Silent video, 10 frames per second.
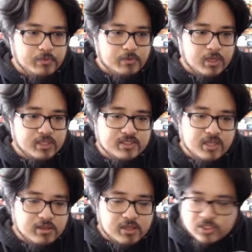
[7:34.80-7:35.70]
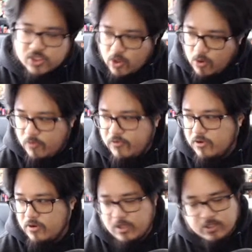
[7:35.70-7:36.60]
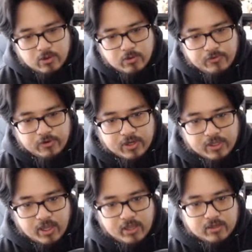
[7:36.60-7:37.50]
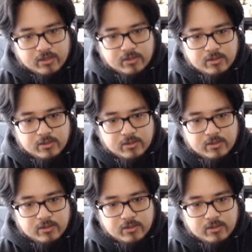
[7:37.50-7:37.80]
It said this over and over again,